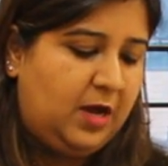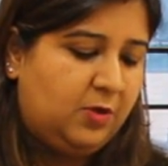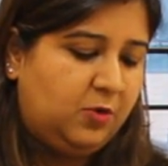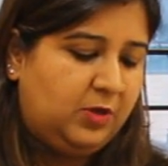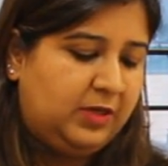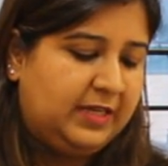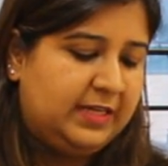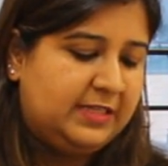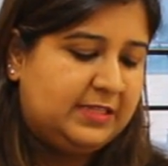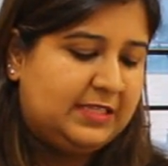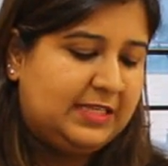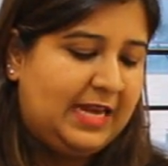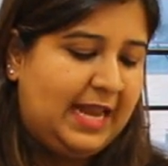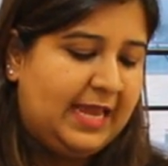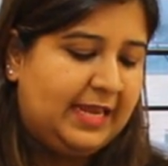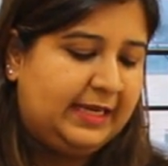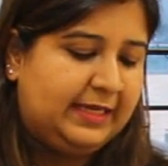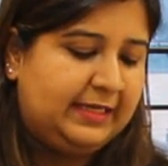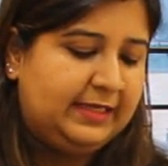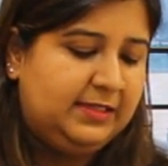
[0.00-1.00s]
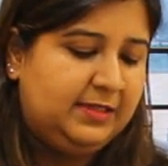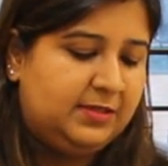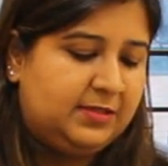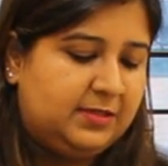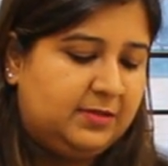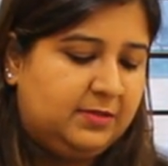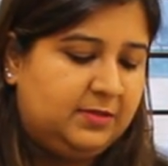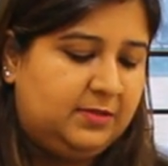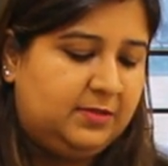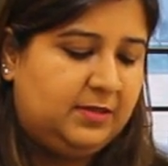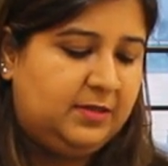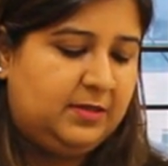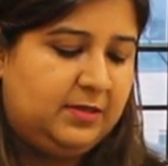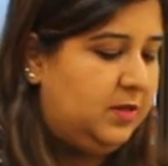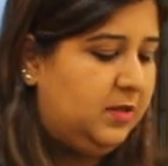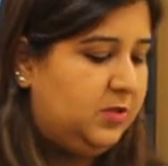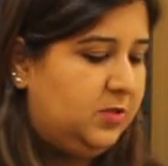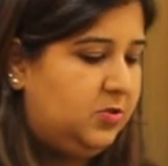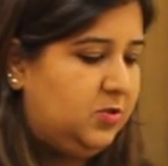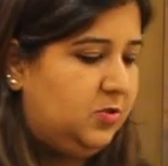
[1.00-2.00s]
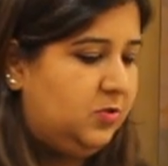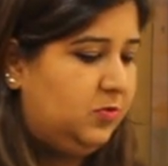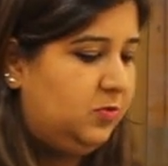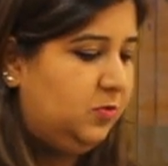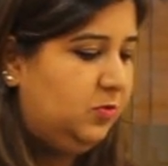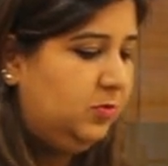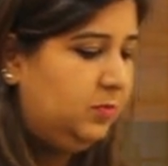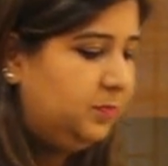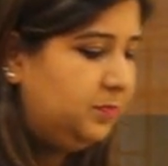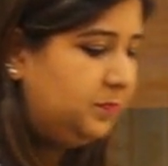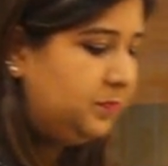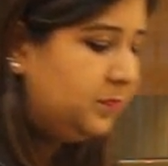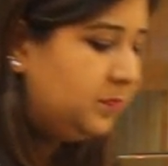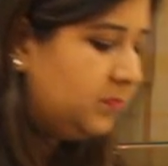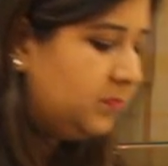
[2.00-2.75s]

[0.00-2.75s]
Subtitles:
how kids like it. So